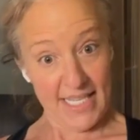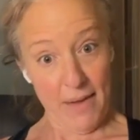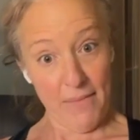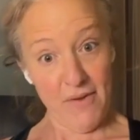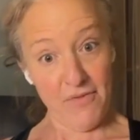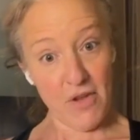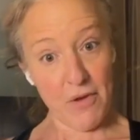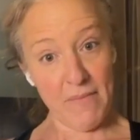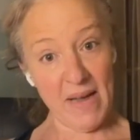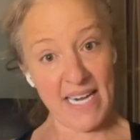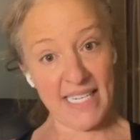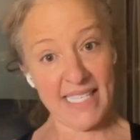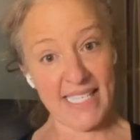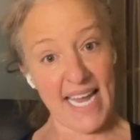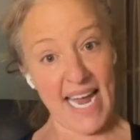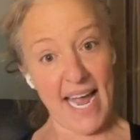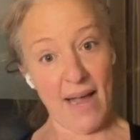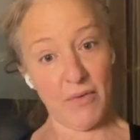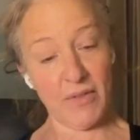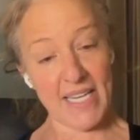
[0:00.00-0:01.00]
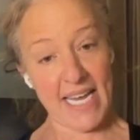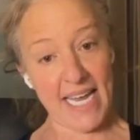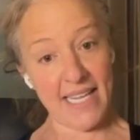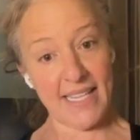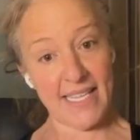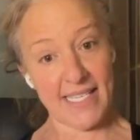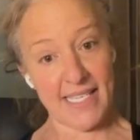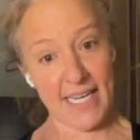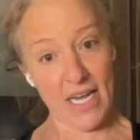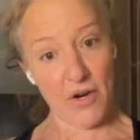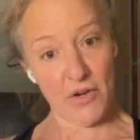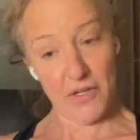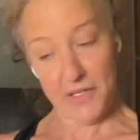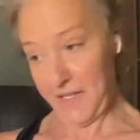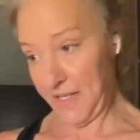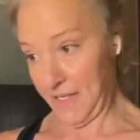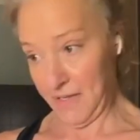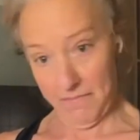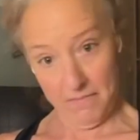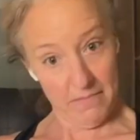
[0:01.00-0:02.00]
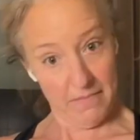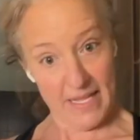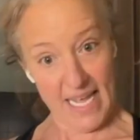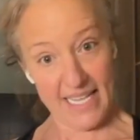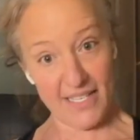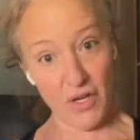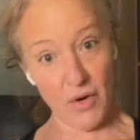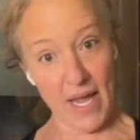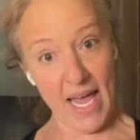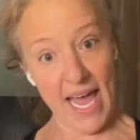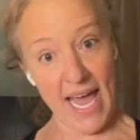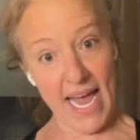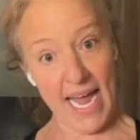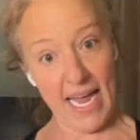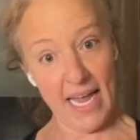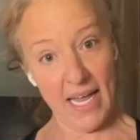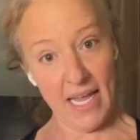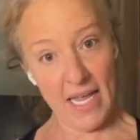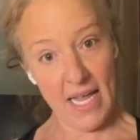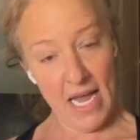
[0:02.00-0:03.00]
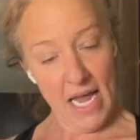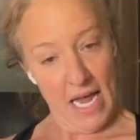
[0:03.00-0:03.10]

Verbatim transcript: Some of you might say, I would take the Skittles. That's okay.